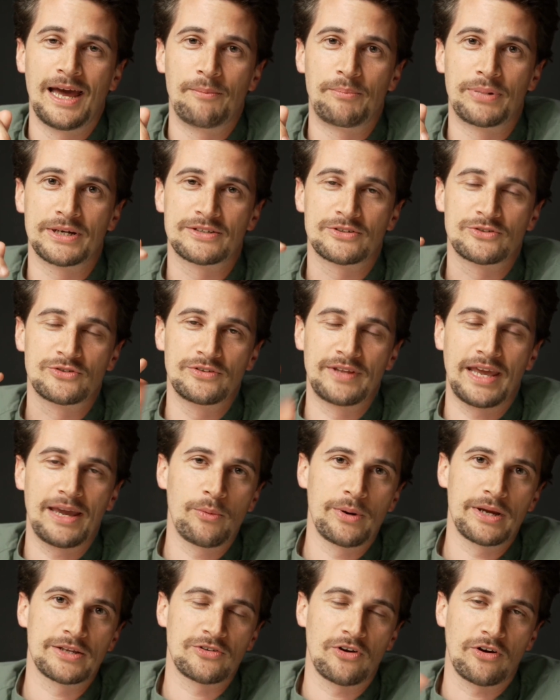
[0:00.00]
But today
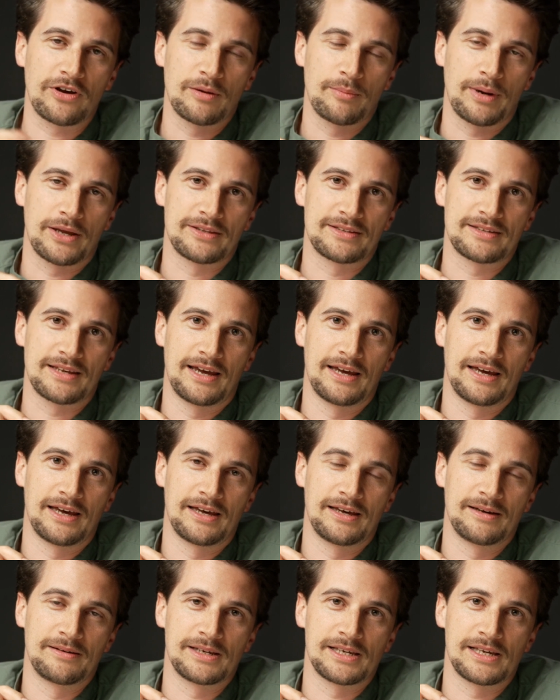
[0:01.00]
we're talking about
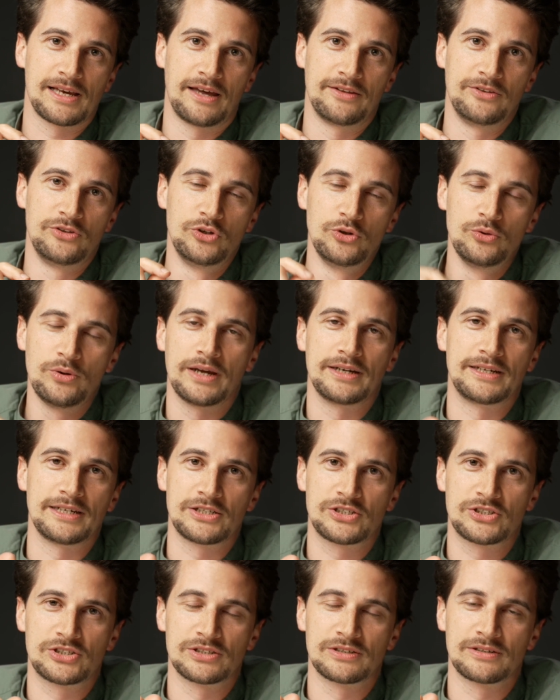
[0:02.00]
uh, a new
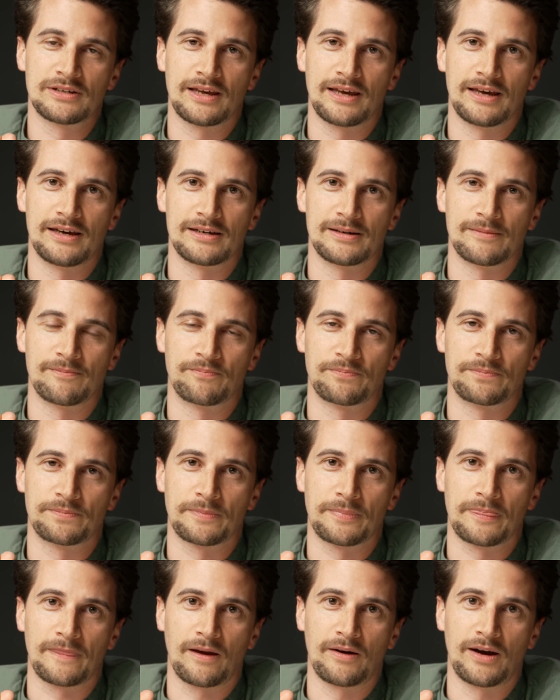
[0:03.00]
edition
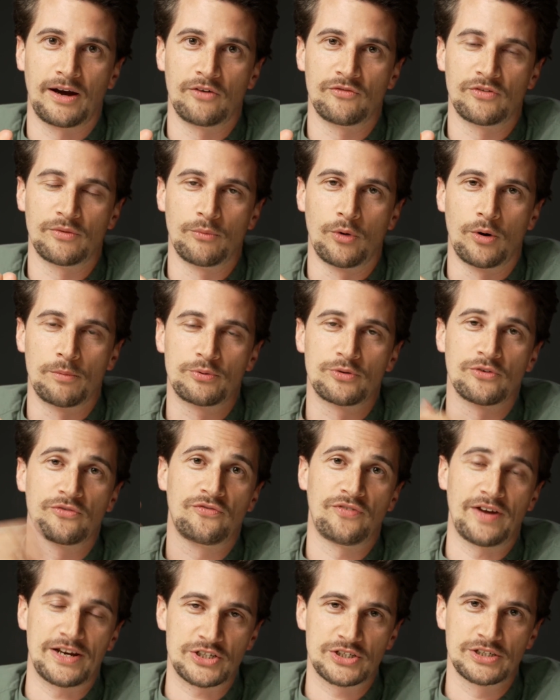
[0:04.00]
um, of a more
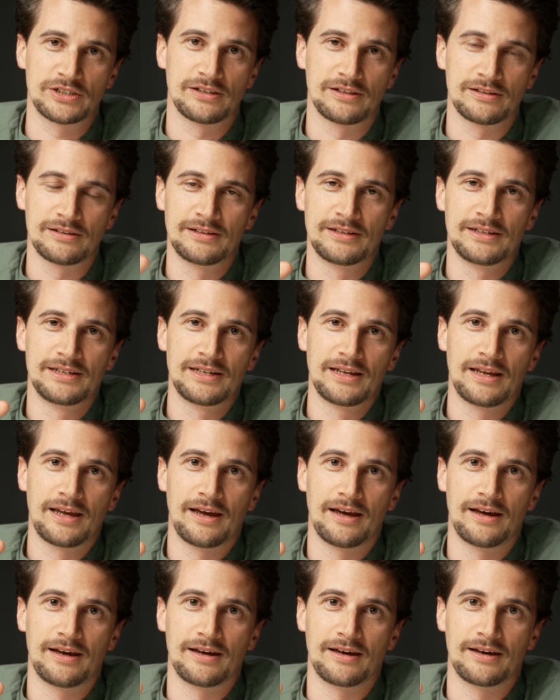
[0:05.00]
professional
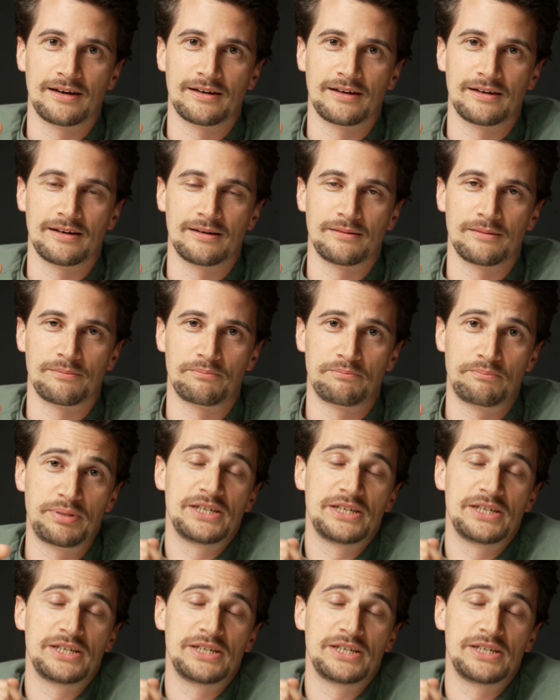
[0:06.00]
uh,